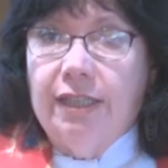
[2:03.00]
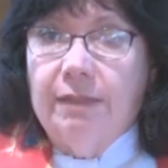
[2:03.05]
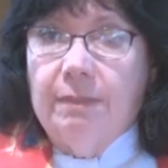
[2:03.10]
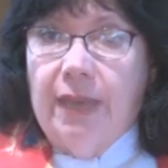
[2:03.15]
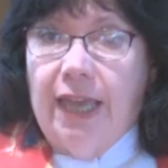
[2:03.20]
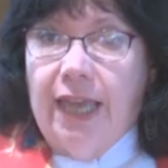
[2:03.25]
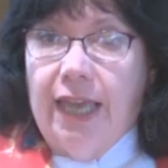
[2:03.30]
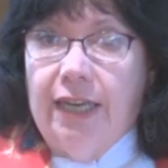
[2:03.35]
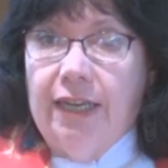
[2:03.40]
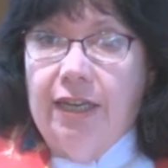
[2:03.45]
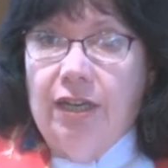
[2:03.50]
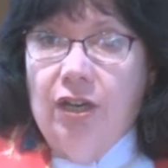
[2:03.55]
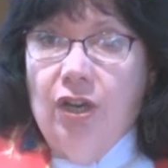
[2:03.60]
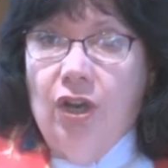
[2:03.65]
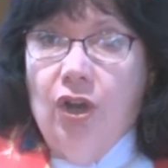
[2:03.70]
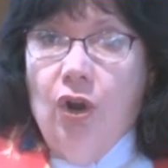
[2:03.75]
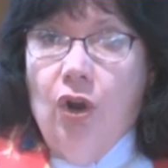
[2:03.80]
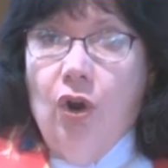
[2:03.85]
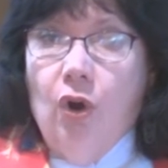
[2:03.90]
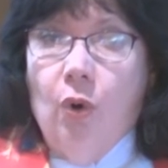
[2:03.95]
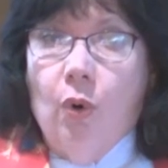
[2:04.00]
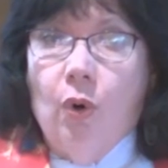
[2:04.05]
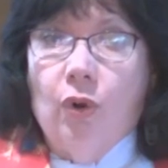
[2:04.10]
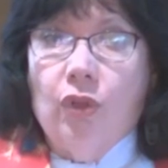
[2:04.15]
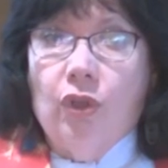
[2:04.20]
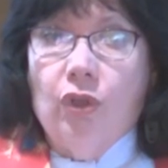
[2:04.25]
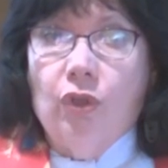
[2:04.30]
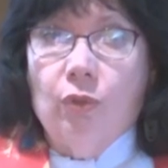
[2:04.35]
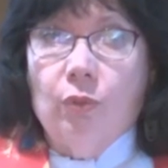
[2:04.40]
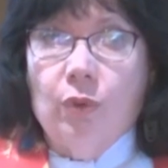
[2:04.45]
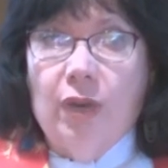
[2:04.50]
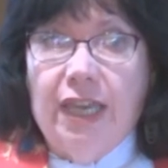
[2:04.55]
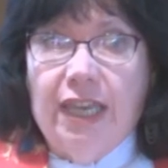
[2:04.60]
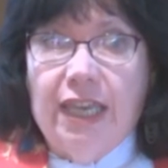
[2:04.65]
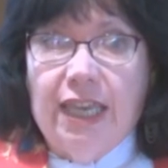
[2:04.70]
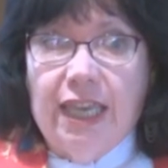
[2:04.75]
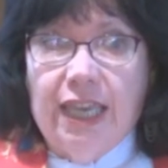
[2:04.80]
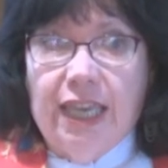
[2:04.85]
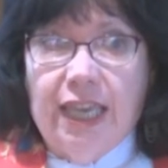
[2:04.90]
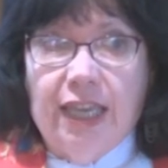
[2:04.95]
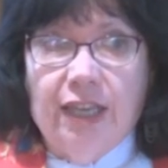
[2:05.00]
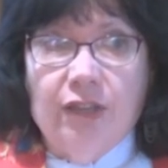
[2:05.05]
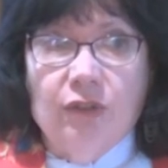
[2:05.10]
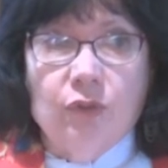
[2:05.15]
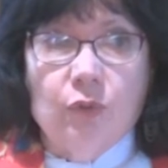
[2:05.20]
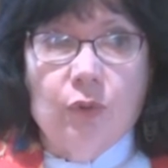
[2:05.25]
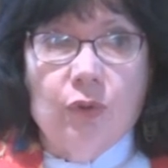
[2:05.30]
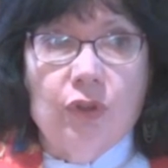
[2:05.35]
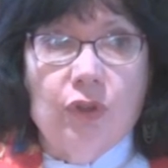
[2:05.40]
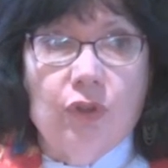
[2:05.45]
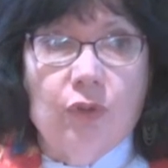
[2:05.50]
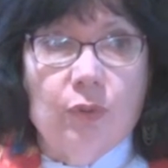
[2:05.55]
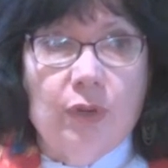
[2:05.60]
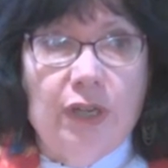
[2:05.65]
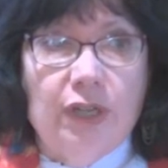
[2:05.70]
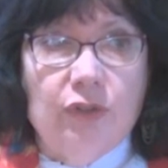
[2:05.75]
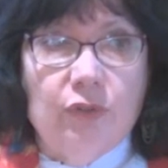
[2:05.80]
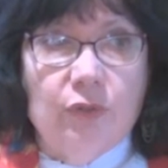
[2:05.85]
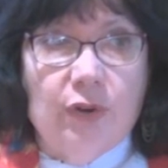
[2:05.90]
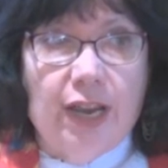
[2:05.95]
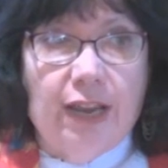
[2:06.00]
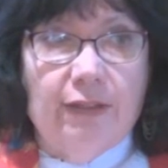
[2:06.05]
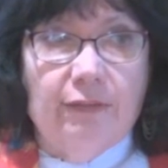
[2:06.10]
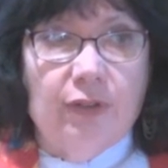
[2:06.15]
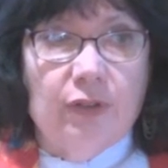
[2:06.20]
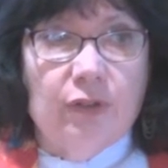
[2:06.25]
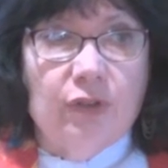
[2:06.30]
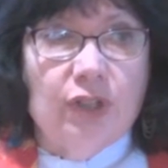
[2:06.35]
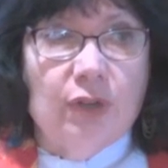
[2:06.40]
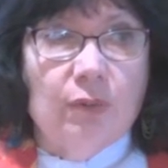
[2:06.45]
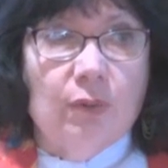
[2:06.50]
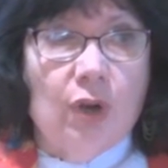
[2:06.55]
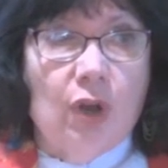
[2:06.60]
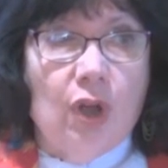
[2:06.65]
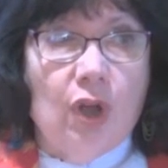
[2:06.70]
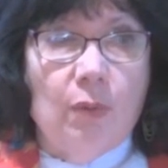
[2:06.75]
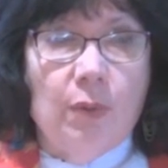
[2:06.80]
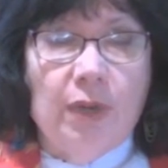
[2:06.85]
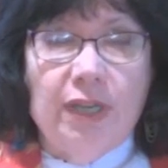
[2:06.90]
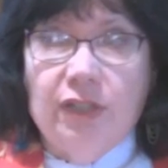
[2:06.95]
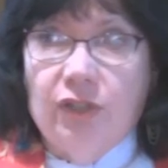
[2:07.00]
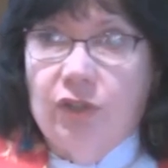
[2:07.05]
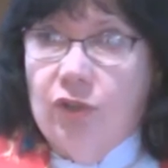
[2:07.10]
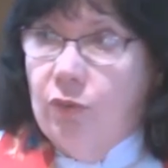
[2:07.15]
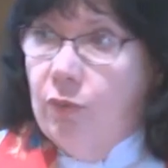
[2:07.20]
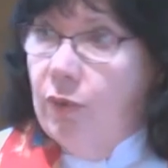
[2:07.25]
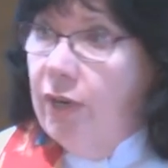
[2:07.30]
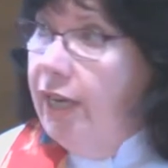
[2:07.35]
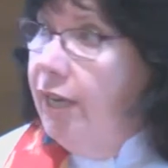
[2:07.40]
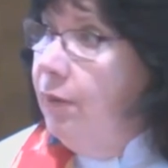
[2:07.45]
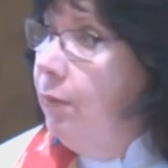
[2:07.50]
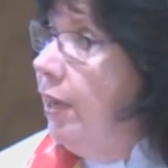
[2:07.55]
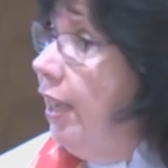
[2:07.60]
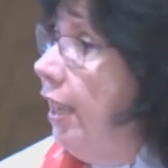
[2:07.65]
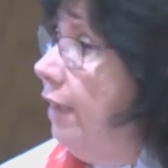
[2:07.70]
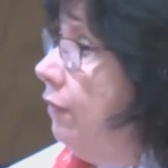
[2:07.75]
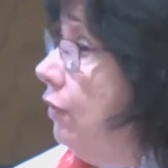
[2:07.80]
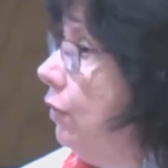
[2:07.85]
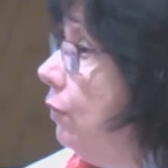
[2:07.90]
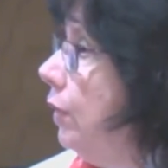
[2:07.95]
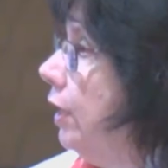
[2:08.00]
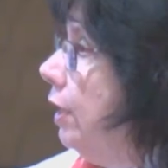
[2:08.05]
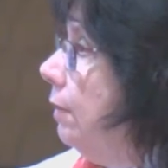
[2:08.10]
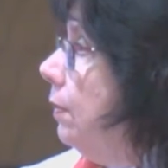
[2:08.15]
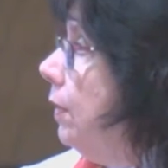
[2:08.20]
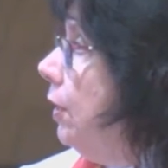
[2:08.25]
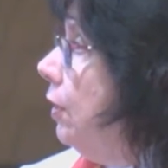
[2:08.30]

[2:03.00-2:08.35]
men, or the three kings, or the three travelers. There were always three. We have three up here